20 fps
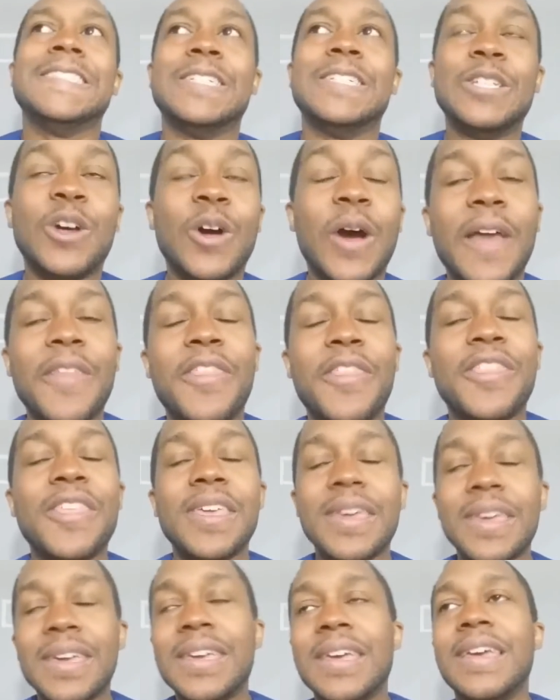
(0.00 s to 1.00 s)
I
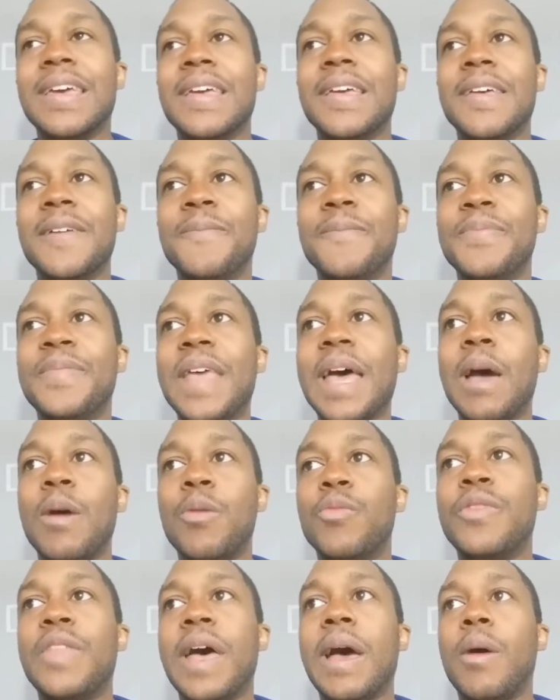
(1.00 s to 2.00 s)
think
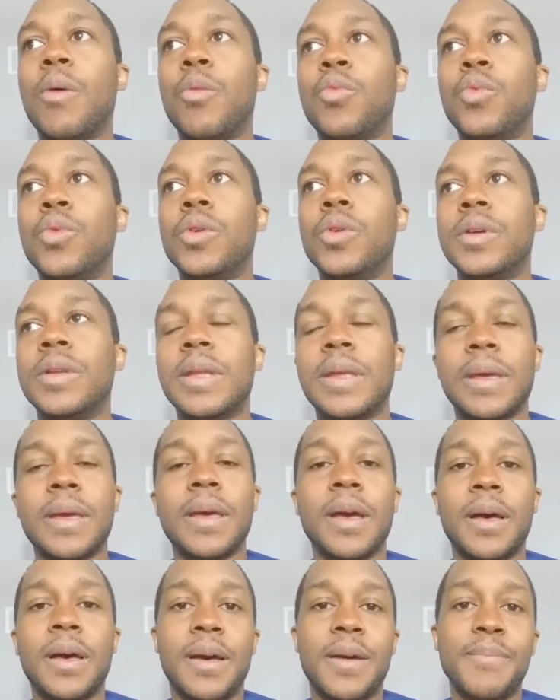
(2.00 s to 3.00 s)
that would
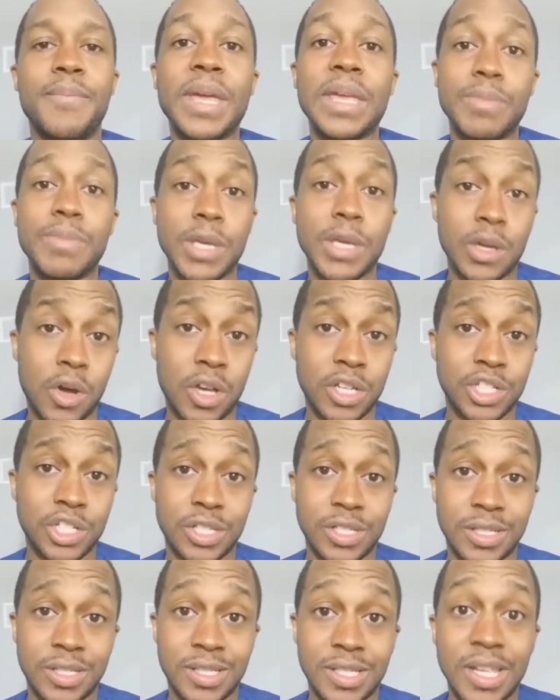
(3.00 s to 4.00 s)
make me
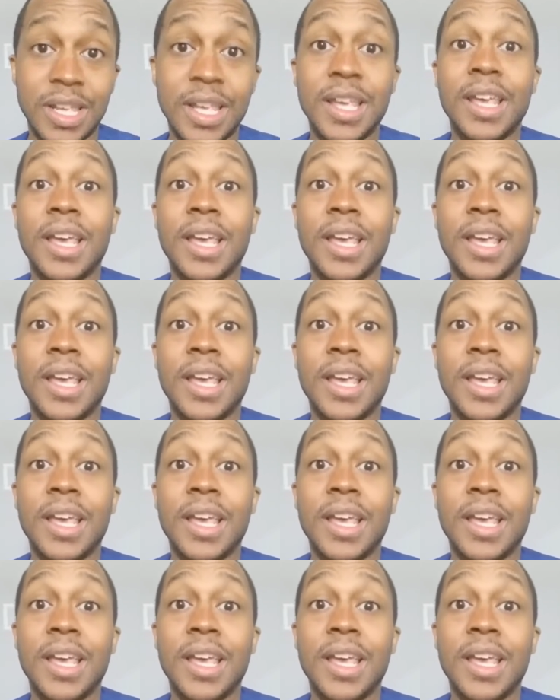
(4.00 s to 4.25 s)
cautious.